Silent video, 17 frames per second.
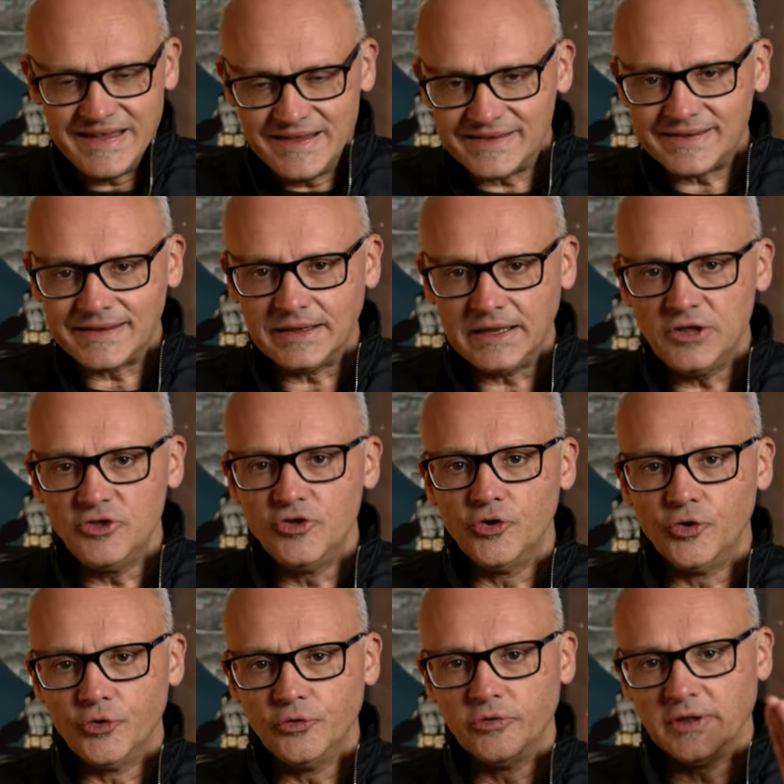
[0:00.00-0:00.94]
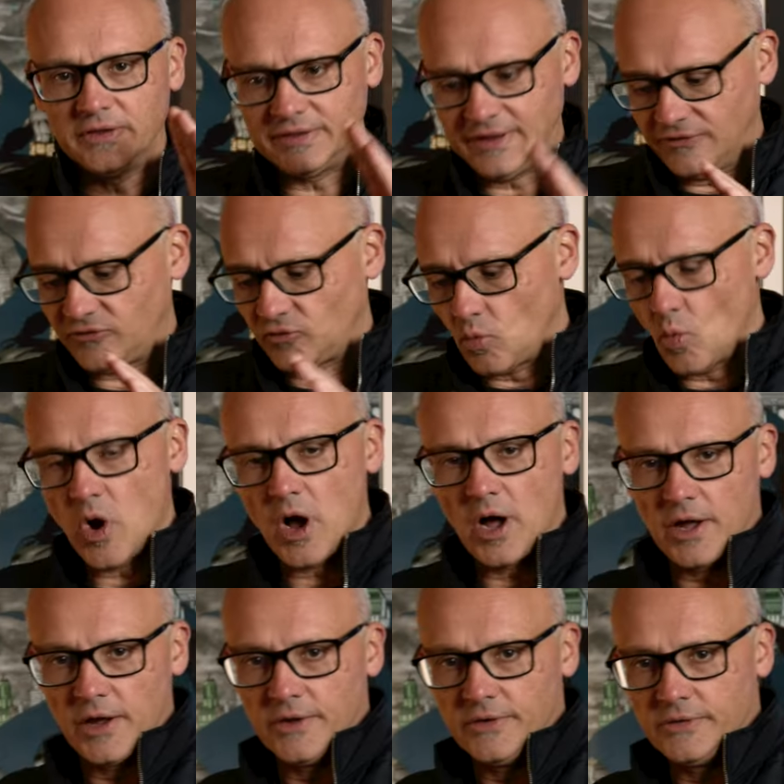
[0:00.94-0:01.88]
instantly knew that this
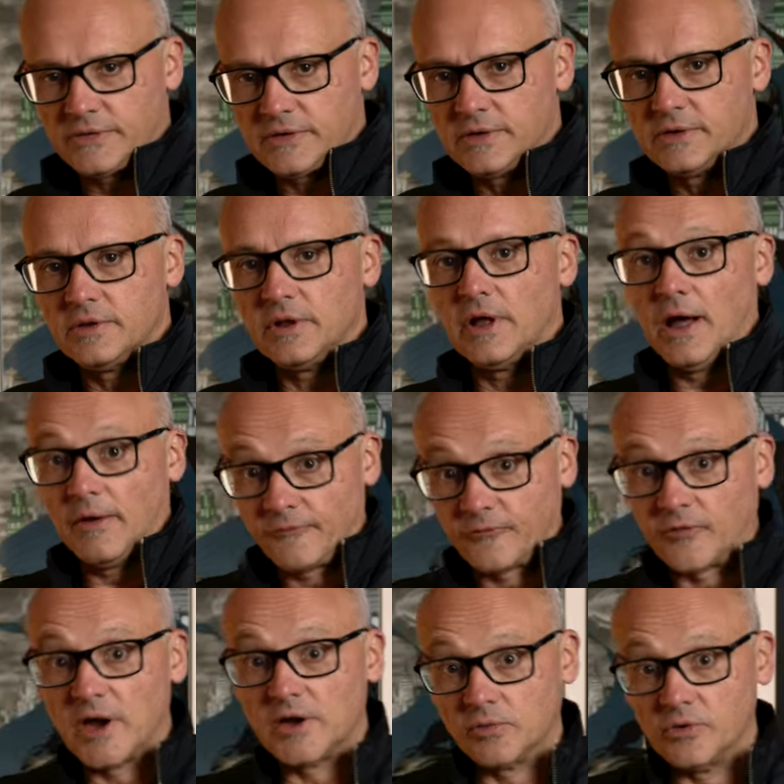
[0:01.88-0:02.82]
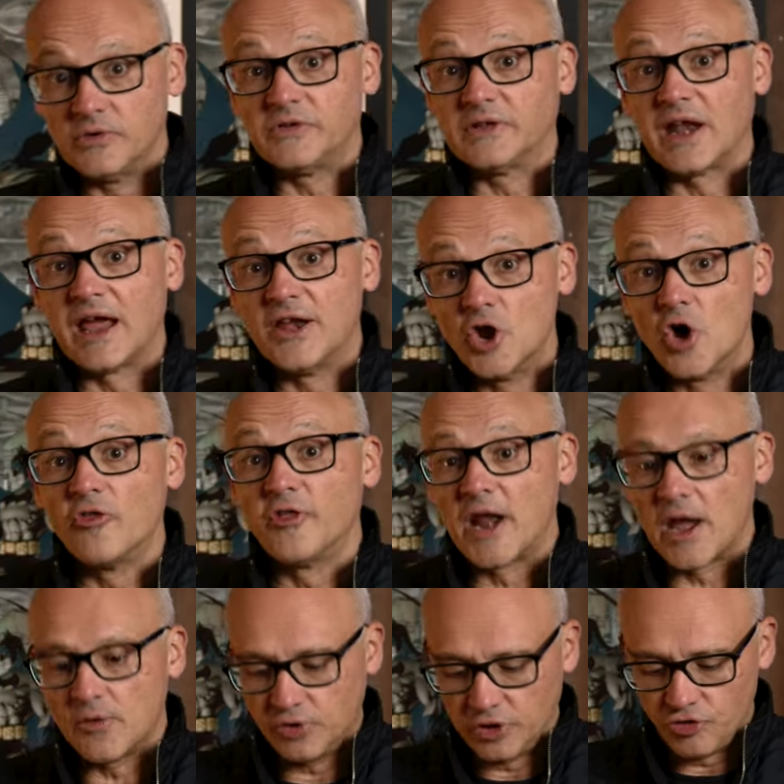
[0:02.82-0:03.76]
was a fragrance that I know that
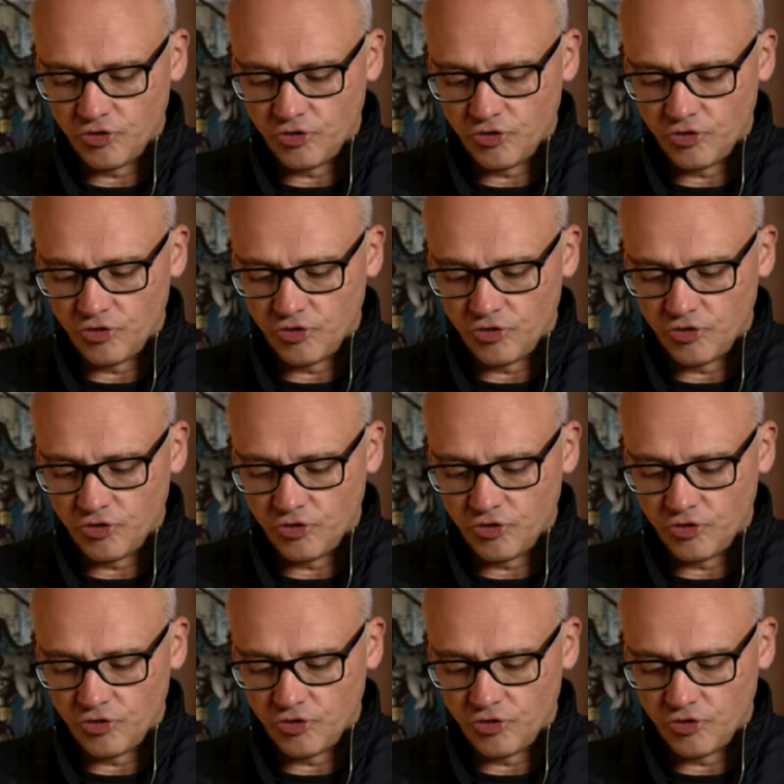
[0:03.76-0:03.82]
I would